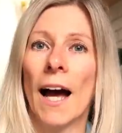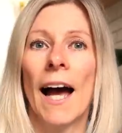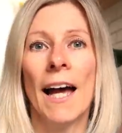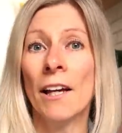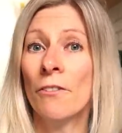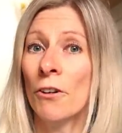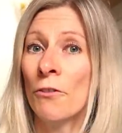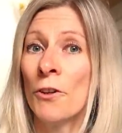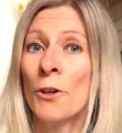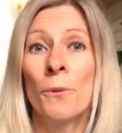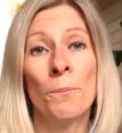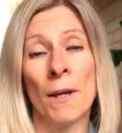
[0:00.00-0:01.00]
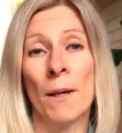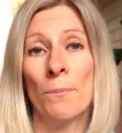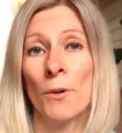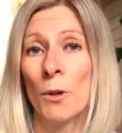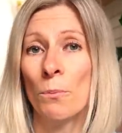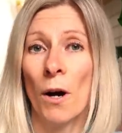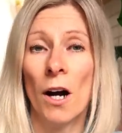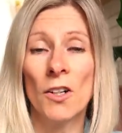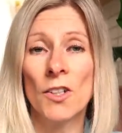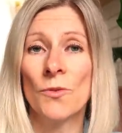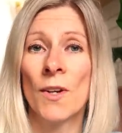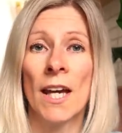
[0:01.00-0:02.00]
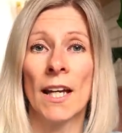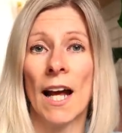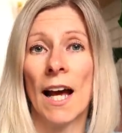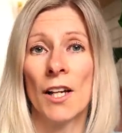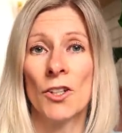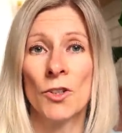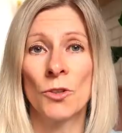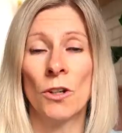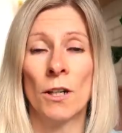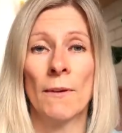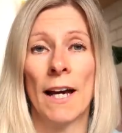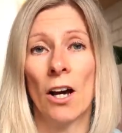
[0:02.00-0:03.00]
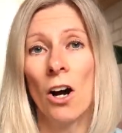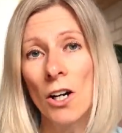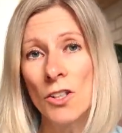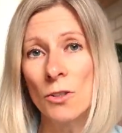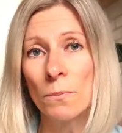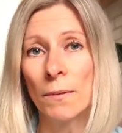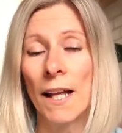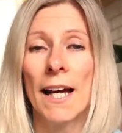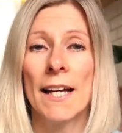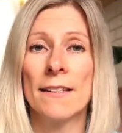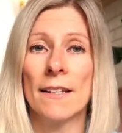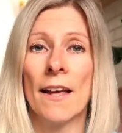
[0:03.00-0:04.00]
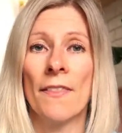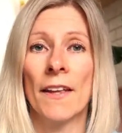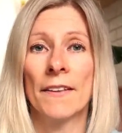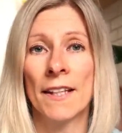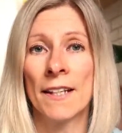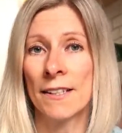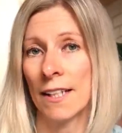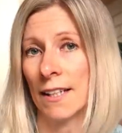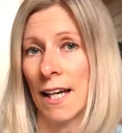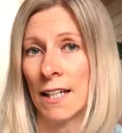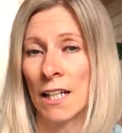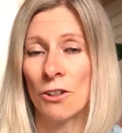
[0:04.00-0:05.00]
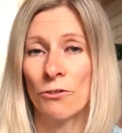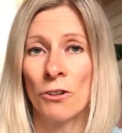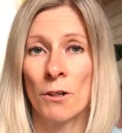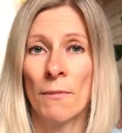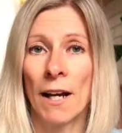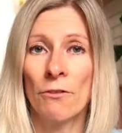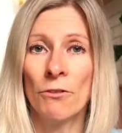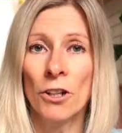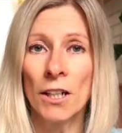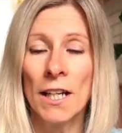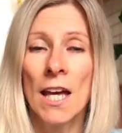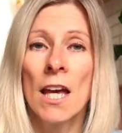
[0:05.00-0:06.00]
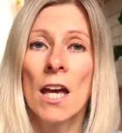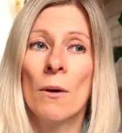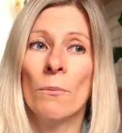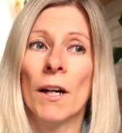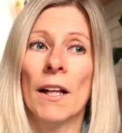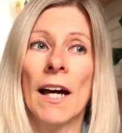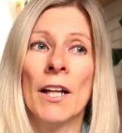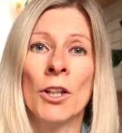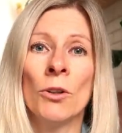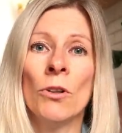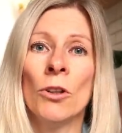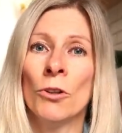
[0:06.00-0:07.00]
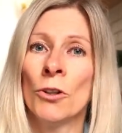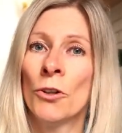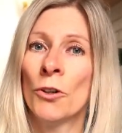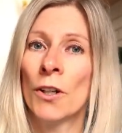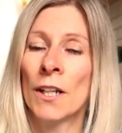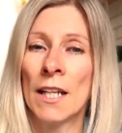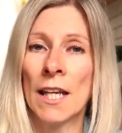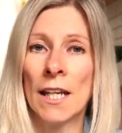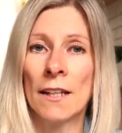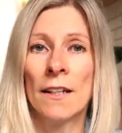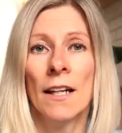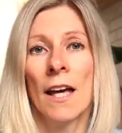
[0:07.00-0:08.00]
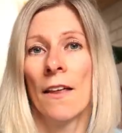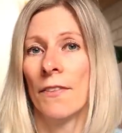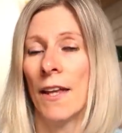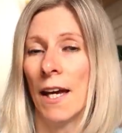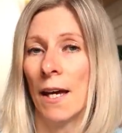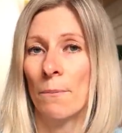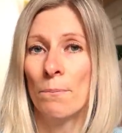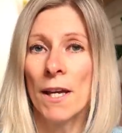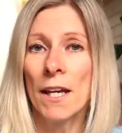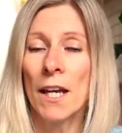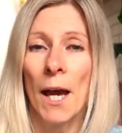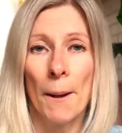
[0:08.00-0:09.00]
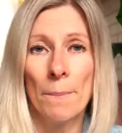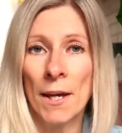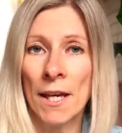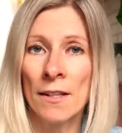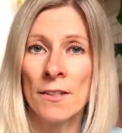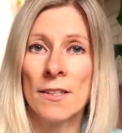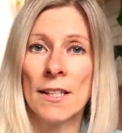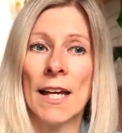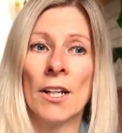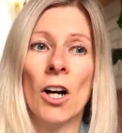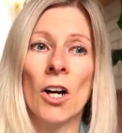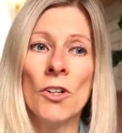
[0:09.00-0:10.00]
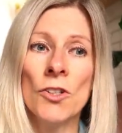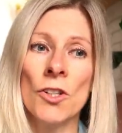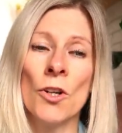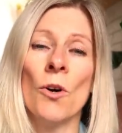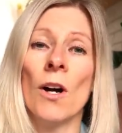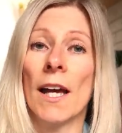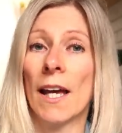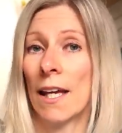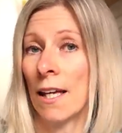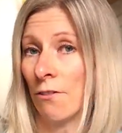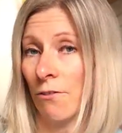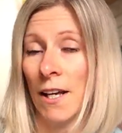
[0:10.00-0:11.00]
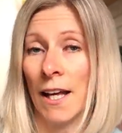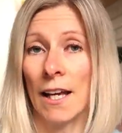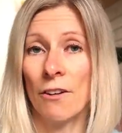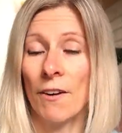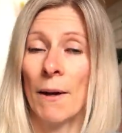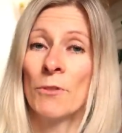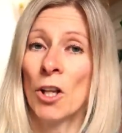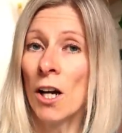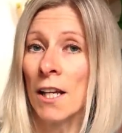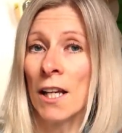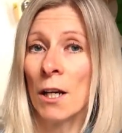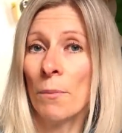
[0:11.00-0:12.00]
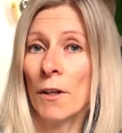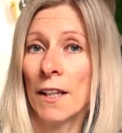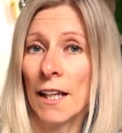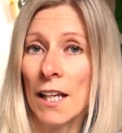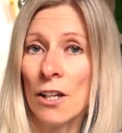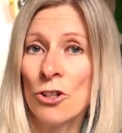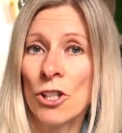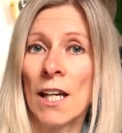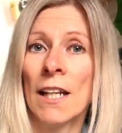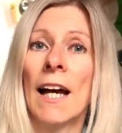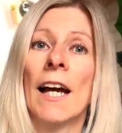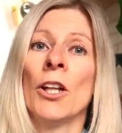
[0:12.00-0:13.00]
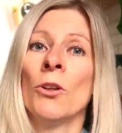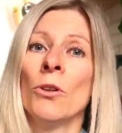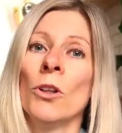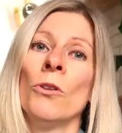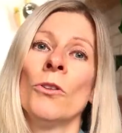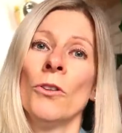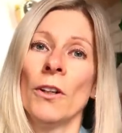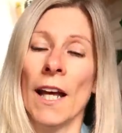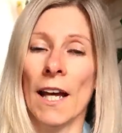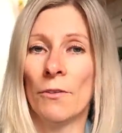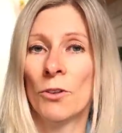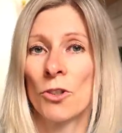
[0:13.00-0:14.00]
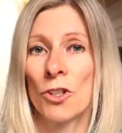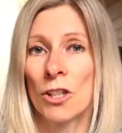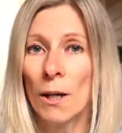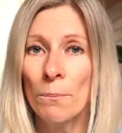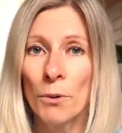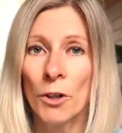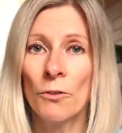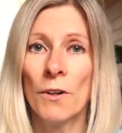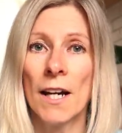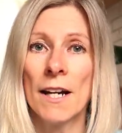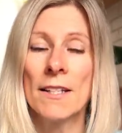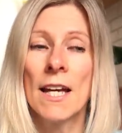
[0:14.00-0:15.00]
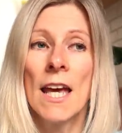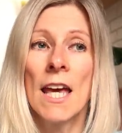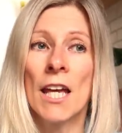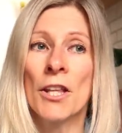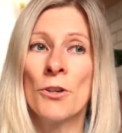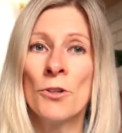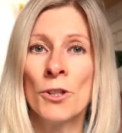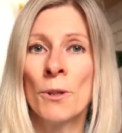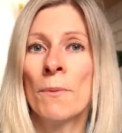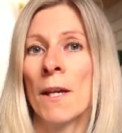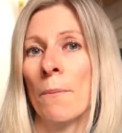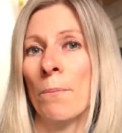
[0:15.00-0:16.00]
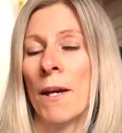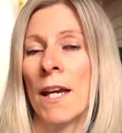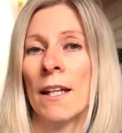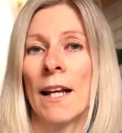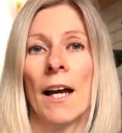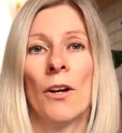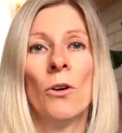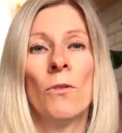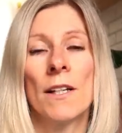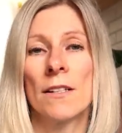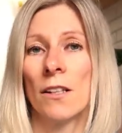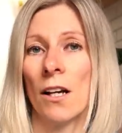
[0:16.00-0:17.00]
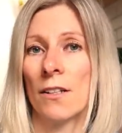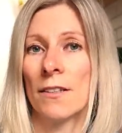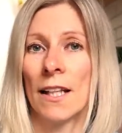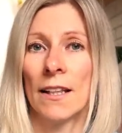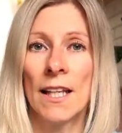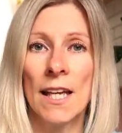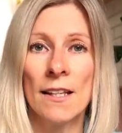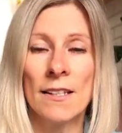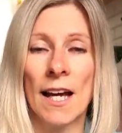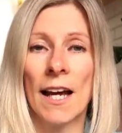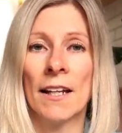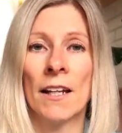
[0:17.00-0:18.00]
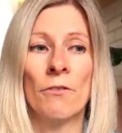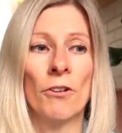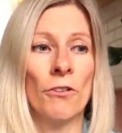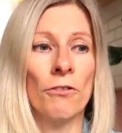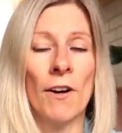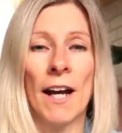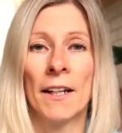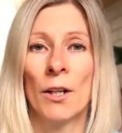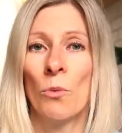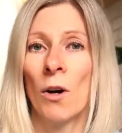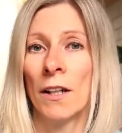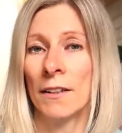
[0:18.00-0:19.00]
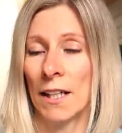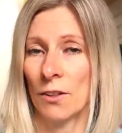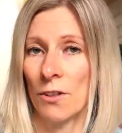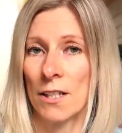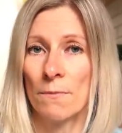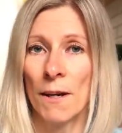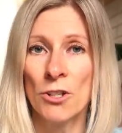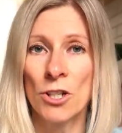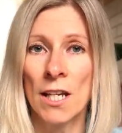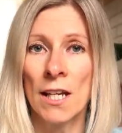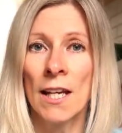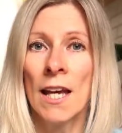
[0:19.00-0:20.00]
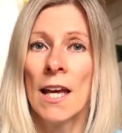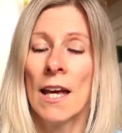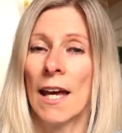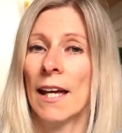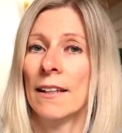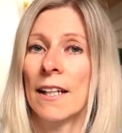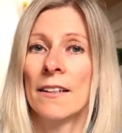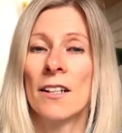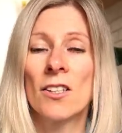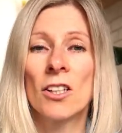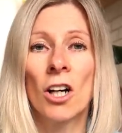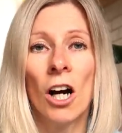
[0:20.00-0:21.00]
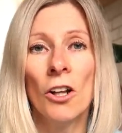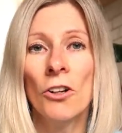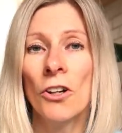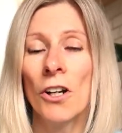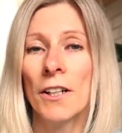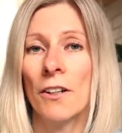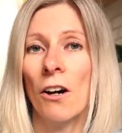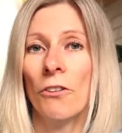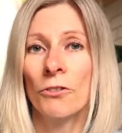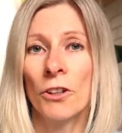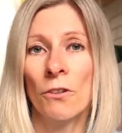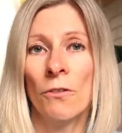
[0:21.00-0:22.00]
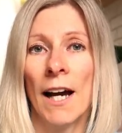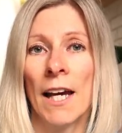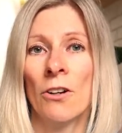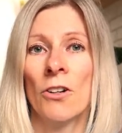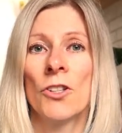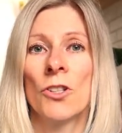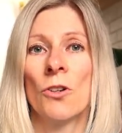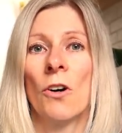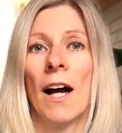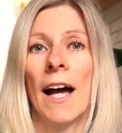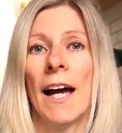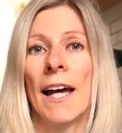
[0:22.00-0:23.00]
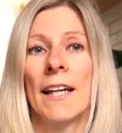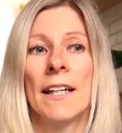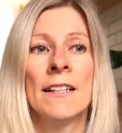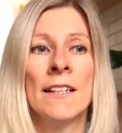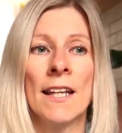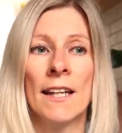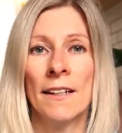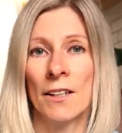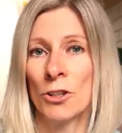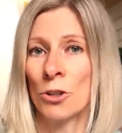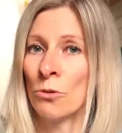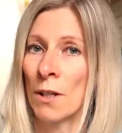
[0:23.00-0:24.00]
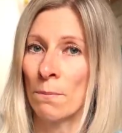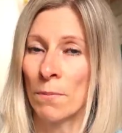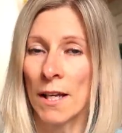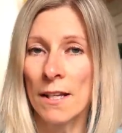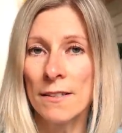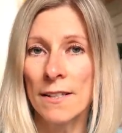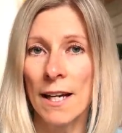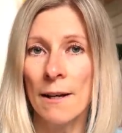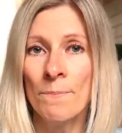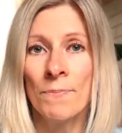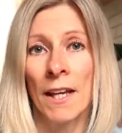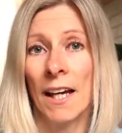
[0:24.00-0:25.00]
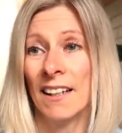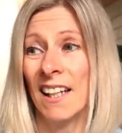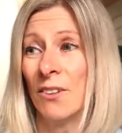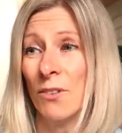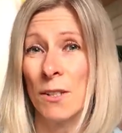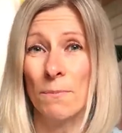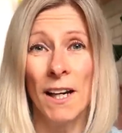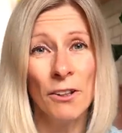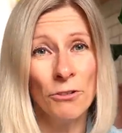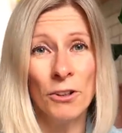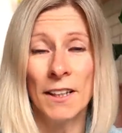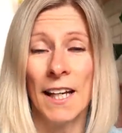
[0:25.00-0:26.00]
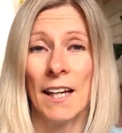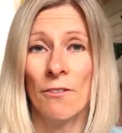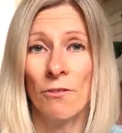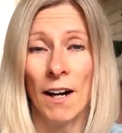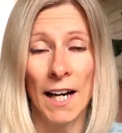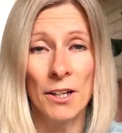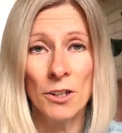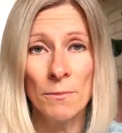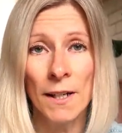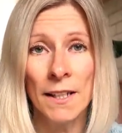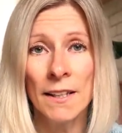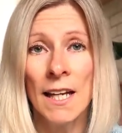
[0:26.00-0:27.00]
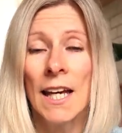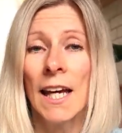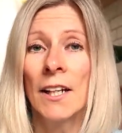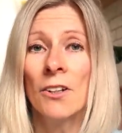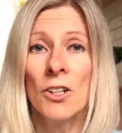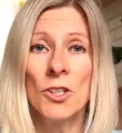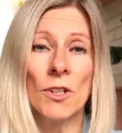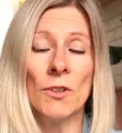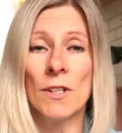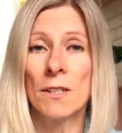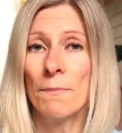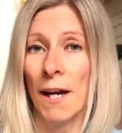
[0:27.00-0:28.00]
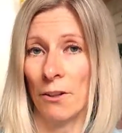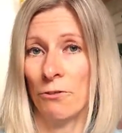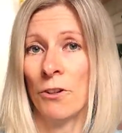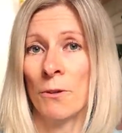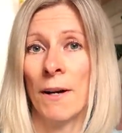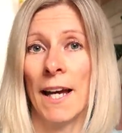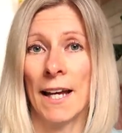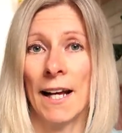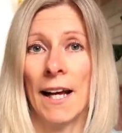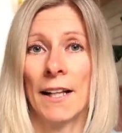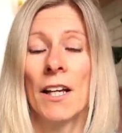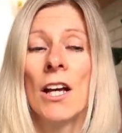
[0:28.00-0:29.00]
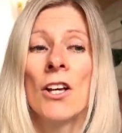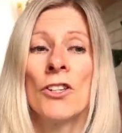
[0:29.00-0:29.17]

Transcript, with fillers: I have a few paper boxes where I store my art supplies and the things that I need for my work, but I no longer need the big bins. And also, if I'm talking about the kitchen, I no longer have those Tupperwares. It used to be a pain. I always lost the lids. I never find the one that was matching, and they discolored after a while, so I needed to replace them, and that was bad for the environment, and also it was bad for my health.